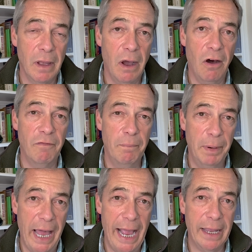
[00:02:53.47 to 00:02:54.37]
of
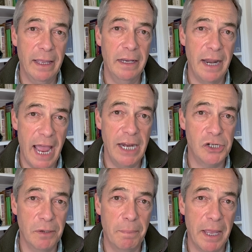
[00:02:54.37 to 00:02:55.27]
black and
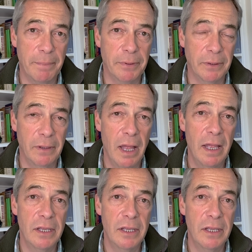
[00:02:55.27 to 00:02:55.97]
Asian people